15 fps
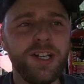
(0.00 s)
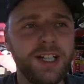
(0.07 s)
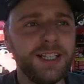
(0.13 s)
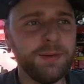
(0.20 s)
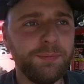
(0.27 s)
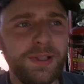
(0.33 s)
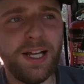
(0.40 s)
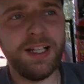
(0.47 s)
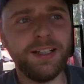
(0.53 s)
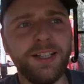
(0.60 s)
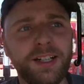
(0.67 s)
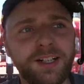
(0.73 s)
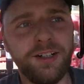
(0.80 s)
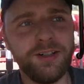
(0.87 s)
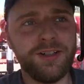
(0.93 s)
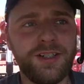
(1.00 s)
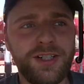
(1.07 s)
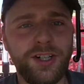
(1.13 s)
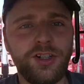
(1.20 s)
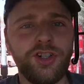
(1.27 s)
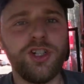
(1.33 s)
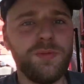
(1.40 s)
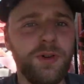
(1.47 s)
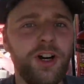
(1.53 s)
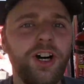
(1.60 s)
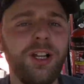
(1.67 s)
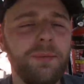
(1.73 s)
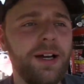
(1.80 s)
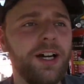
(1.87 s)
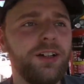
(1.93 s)
to get the planter on such
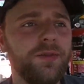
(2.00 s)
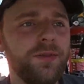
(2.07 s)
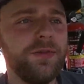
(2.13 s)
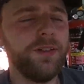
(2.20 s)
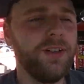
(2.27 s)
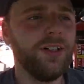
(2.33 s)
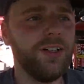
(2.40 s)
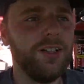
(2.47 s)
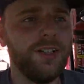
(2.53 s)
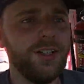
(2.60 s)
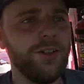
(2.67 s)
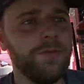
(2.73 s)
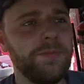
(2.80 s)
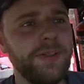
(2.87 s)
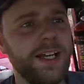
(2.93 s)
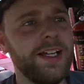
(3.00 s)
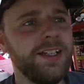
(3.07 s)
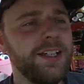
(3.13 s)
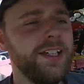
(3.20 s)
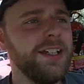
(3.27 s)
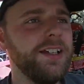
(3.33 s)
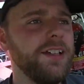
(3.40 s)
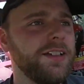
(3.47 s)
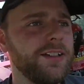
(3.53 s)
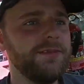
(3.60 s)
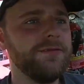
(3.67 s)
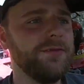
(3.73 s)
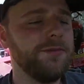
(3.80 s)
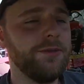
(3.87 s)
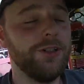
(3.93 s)
small amount planting
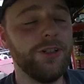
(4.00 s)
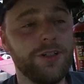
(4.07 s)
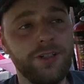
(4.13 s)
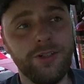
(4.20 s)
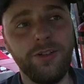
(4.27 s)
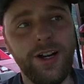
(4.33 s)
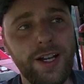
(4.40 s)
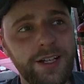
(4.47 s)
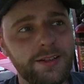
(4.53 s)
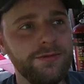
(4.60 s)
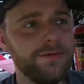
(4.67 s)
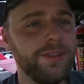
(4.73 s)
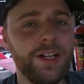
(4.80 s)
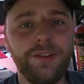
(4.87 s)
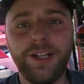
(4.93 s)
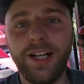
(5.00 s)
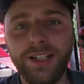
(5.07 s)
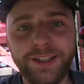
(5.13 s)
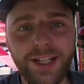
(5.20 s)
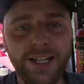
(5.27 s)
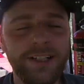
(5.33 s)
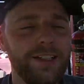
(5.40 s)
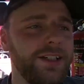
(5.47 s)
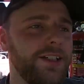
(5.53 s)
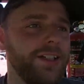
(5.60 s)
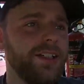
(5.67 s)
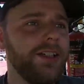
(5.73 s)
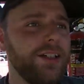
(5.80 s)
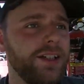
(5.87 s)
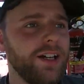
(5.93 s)
for grain. Never done that.
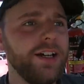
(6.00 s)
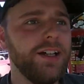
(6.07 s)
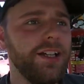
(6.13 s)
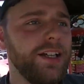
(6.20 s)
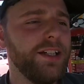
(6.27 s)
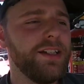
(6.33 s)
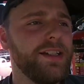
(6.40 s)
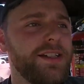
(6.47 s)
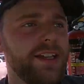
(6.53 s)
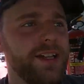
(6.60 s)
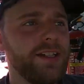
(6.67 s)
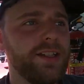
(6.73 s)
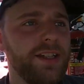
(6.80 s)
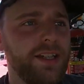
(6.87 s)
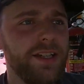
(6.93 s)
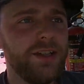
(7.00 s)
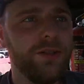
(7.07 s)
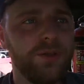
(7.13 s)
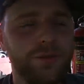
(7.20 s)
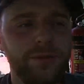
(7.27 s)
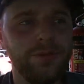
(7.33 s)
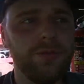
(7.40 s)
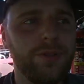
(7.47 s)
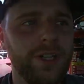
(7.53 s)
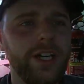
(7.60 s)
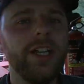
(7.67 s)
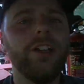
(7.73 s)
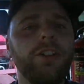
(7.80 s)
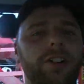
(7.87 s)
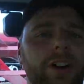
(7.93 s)
I need 62
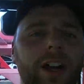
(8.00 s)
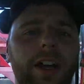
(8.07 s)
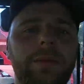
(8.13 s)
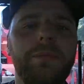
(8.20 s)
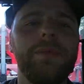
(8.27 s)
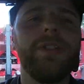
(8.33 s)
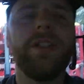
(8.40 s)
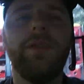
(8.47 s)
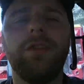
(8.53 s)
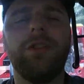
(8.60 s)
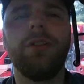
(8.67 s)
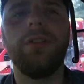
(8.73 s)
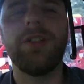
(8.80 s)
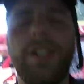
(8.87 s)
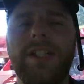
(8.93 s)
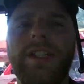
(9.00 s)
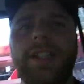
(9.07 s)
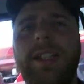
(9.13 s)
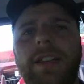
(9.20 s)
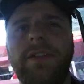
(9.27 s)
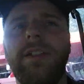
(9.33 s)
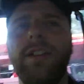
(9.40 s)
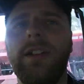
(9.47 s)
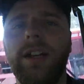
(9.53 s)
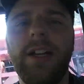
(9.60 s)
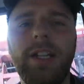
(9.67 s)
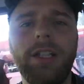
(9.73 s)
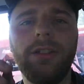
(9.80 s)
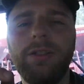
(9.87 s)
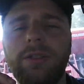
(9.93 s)
kilograms or 67. I
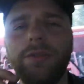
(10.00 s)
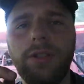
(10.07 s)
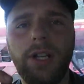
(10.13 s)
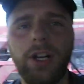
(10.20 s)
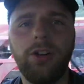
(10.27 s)
need to do the